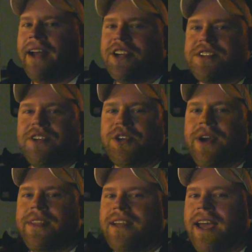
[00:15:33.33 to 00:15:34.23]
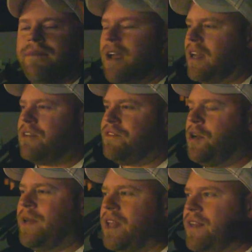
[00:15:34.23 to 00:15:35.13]
kind of just enjoy the day. I'm not going to
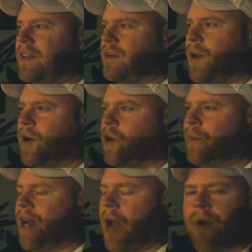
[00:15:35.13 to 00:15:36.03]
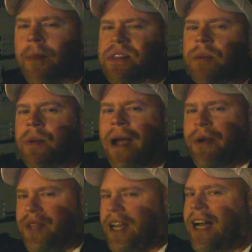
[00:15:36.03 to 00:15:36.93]
film anything tomorrow, but I promise I'll be back
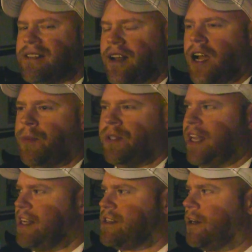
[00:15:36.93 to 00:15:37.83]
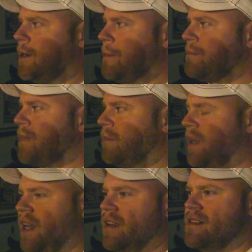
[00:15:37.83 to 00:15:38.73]
with you guys in a couple days here,
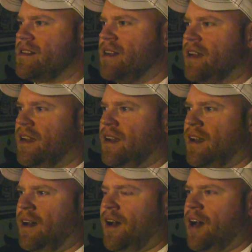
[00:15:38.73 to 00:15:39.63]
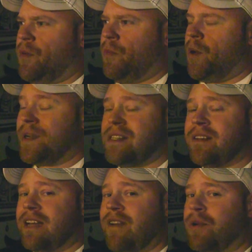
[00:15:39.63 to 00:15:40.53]
because... well,
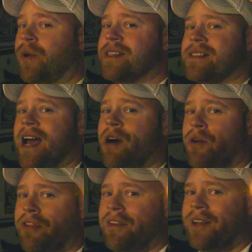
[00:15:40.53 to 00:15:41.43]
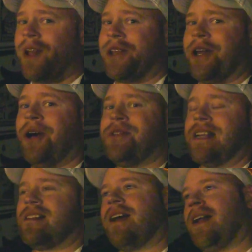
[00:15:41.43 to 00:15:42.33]
if I'm going south along the coast,
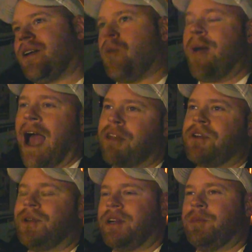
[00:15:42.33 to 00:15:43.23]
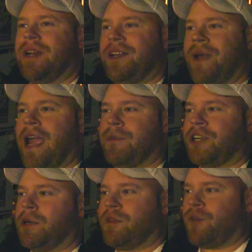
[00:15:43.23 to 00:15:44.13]
I still got to go back through a little bit of New
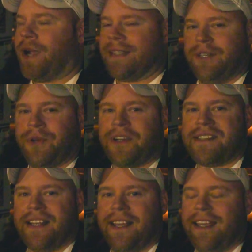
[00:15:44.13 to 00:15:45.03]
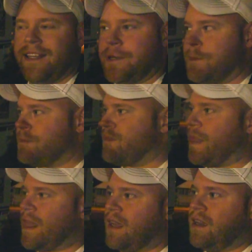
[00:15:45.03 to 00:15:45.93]
Hampshire before I get to New York City and
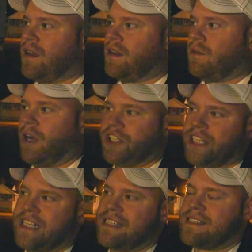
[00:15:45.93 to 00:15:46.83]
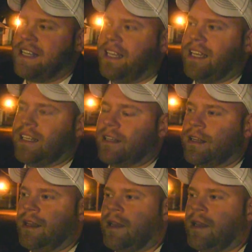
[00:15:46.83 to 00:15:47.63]
Washington, D.C. and